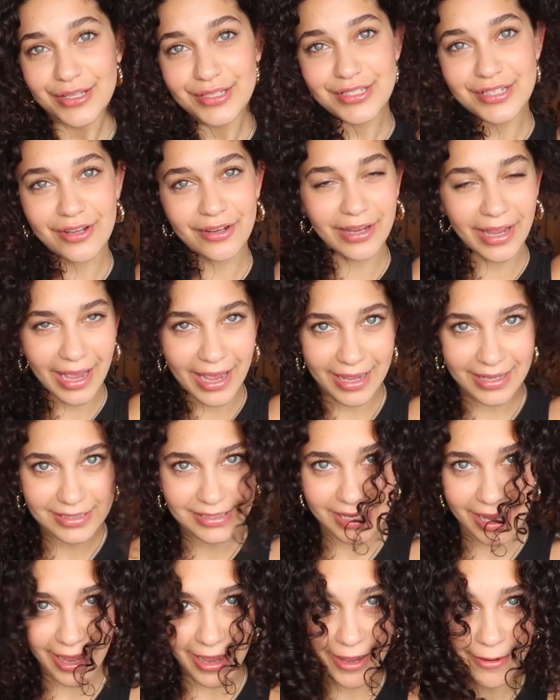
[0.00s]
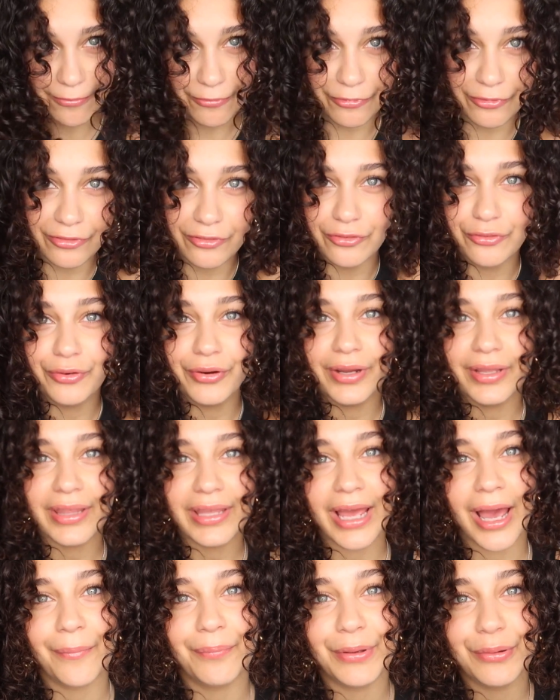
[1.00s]
So guys, I'm
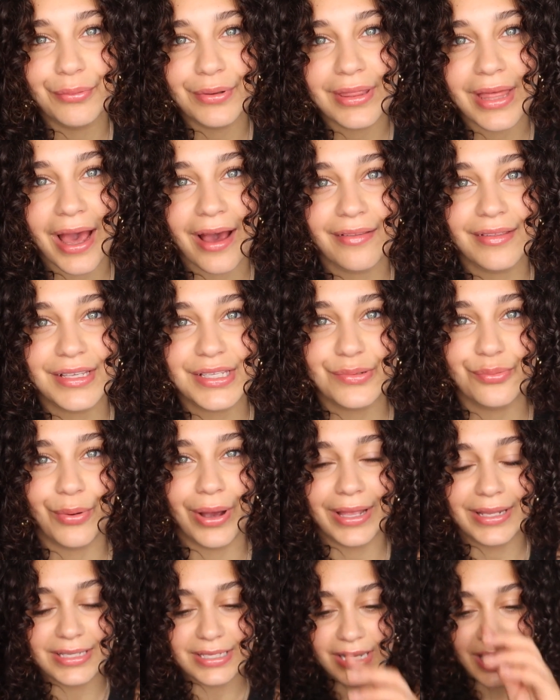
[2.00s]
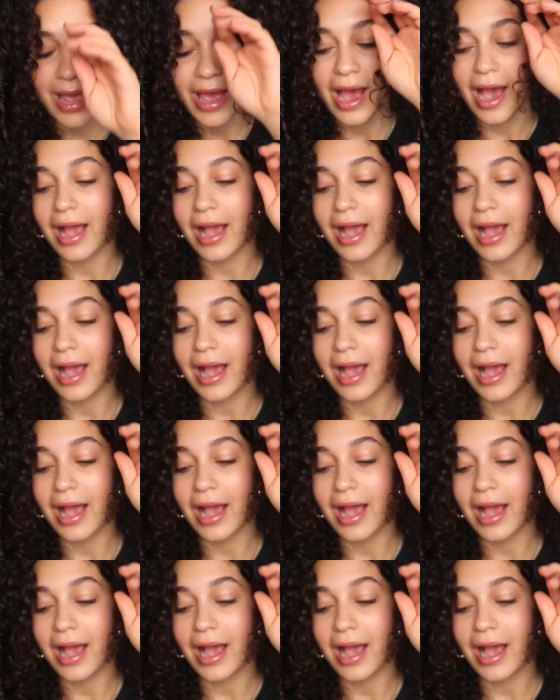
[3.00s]
really happy with how this went.